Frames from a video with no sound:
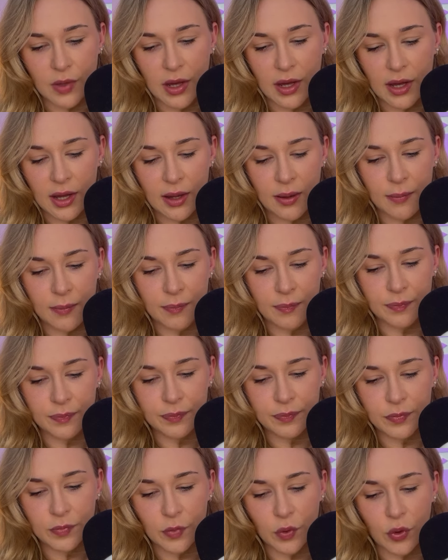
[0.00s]
or
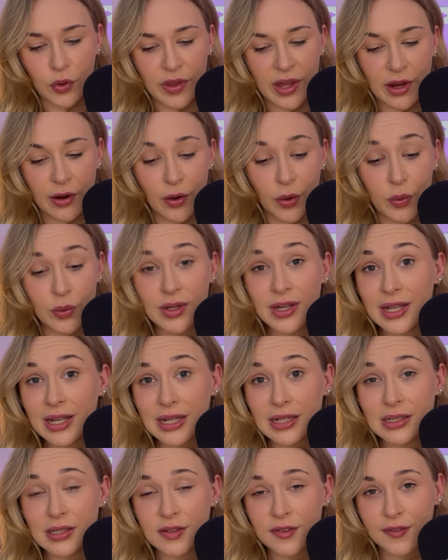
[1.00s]
their own
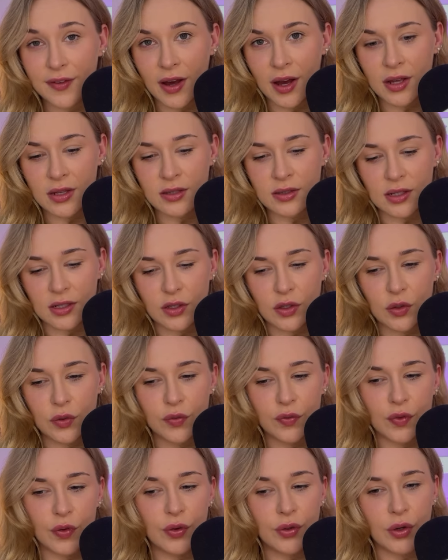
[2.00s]
needs first, like you
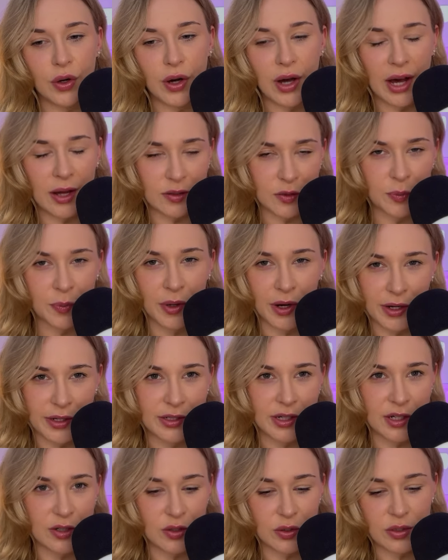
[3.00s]
forgot how to
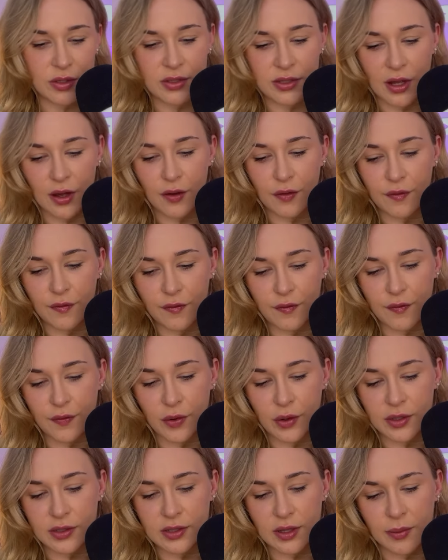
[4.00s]
prioritize yourself,
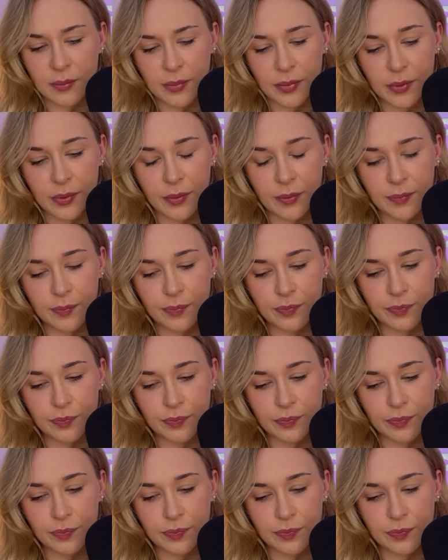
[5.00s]
for example.